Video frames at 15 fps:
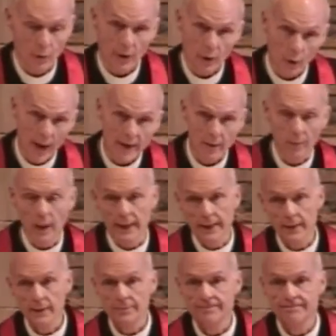
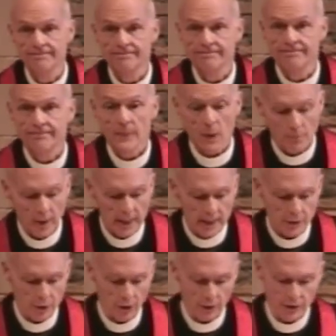Regrettably,
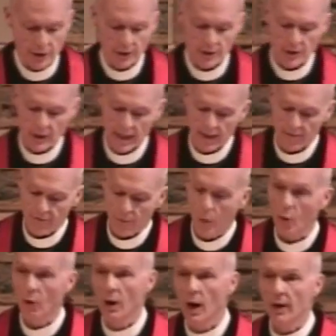many churches have
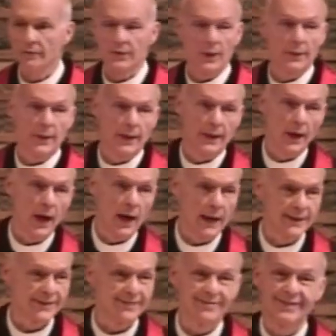more often than
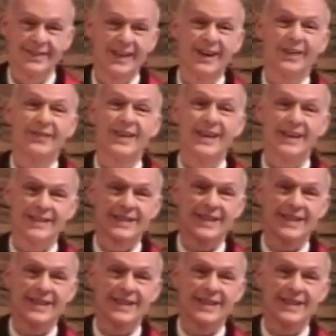not done the